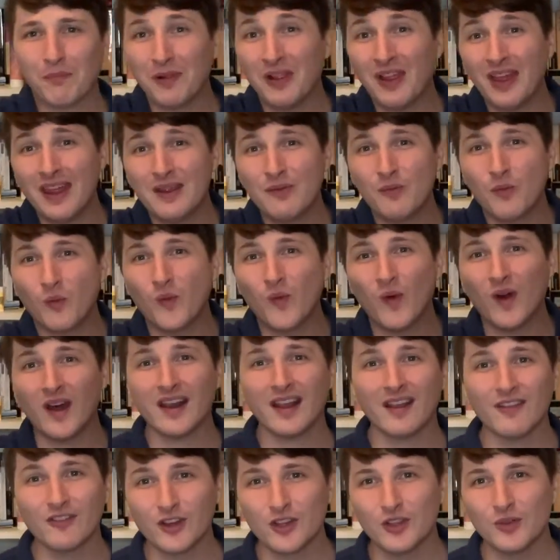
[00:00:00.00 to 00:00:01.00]
Play
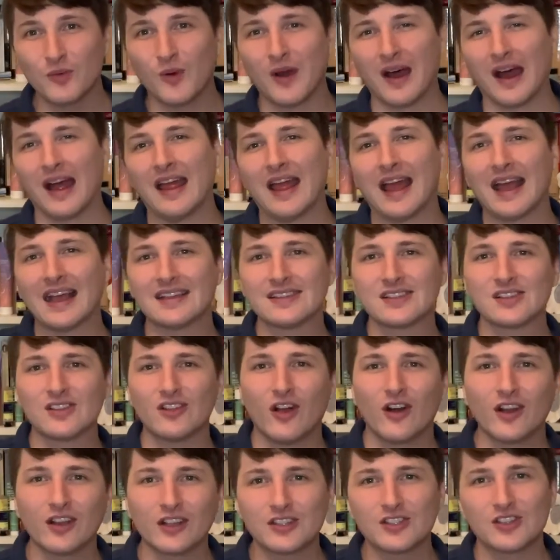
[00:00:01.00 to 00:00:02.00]
whatever you want. As
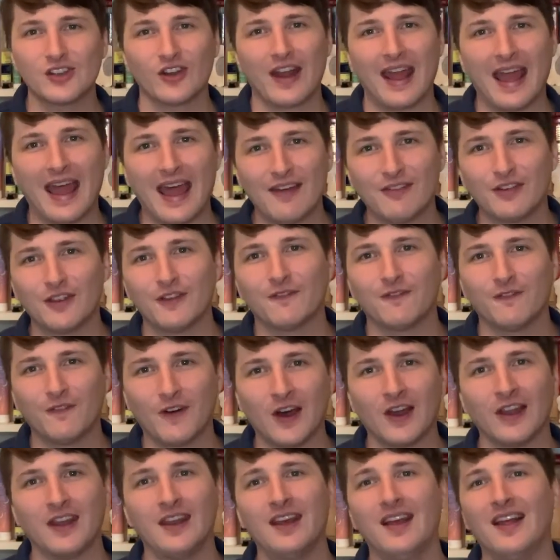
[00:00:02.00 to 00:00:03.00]
long as you're having
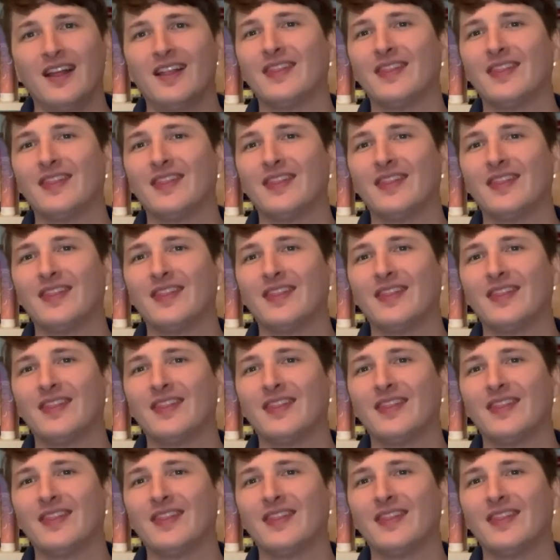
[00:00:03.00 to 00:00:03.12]
fun,